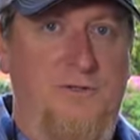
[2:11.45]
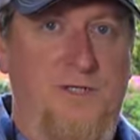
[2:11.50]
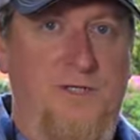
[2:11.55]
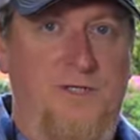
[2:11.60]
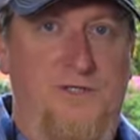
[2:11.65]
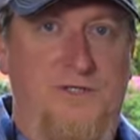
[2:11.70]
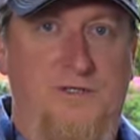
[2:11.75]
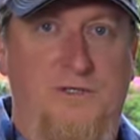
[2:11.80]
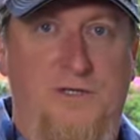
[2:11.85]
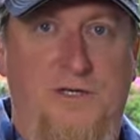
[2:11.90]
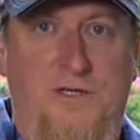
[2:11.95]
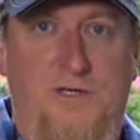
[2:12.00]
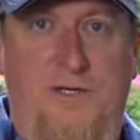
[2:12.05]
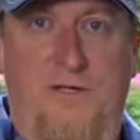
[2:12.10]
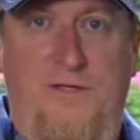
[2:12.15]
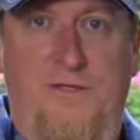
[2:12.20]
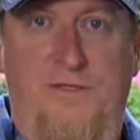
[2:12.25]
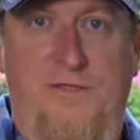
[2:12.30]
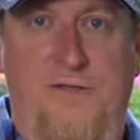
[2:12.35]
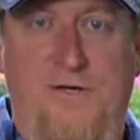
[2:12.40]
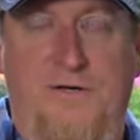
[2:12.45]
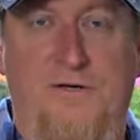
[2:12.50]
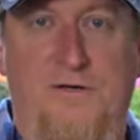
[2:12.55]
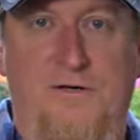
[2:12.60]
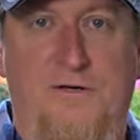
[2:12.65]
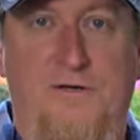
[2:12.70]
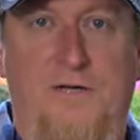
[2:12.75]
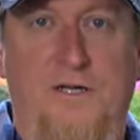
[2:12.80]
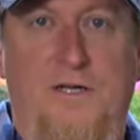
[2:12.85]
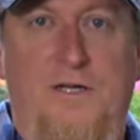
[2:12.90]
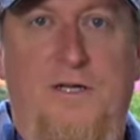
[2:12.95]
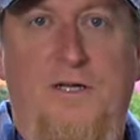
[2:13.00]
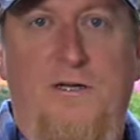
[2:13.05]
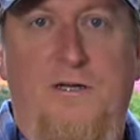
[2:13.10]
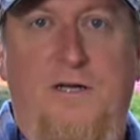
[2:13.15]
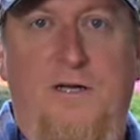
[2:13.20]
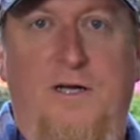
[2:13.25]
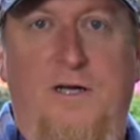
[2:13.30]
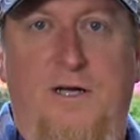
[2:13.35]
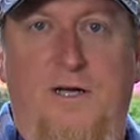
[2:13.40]
It's a thicker
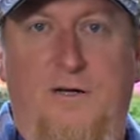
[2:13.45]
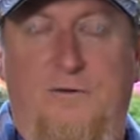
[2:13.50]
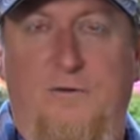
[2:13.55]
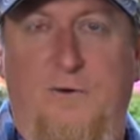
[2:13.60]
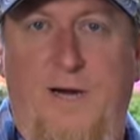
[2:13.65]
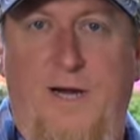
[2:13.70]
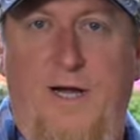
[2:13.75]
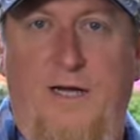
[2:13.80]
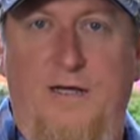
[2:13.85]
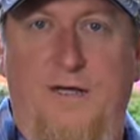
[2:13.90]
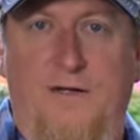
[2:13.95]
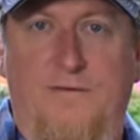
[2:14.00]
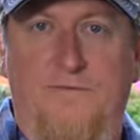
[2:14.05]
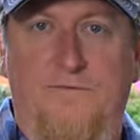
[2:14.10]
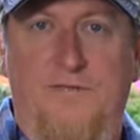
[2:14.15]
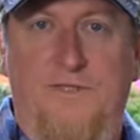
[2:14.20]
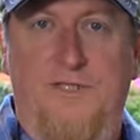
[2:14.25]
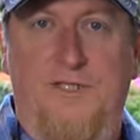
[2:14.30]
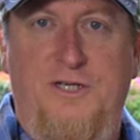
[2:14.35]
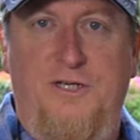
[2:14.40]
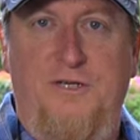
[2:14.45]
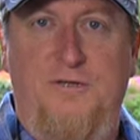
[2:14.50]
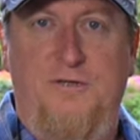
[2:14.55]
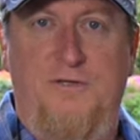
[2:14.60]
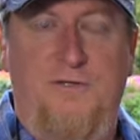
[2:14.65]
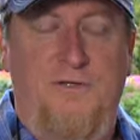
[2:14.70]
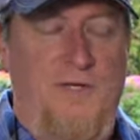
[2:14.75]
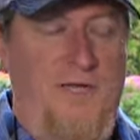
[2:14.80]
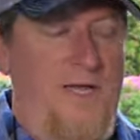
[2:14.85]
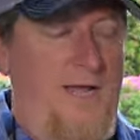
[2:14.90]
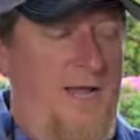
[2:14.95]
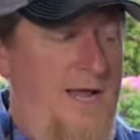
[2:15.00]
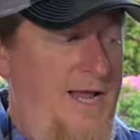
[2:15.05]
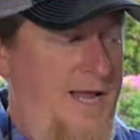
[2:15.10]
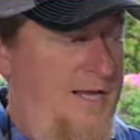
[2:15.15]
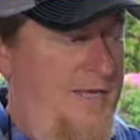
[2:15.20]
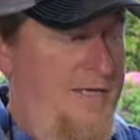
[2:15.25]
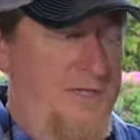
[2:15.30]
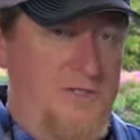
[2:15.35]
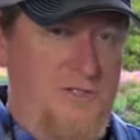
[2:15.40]
uh, grade of steel,
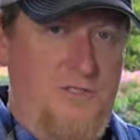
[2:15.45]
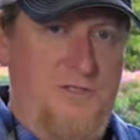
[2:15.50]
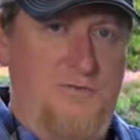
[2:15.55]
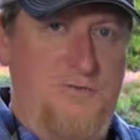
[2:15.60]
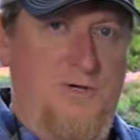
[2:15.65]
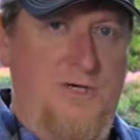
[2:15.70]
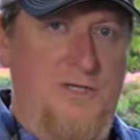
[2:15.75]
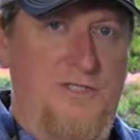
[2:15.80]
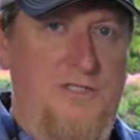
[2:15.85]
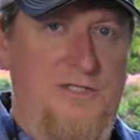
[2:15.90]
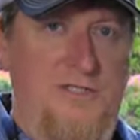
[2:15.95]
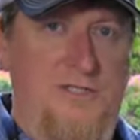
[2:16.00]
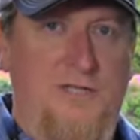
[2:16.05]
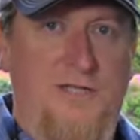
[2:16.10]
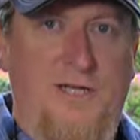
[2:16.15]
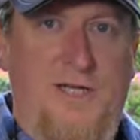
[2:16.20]
and it's trussed,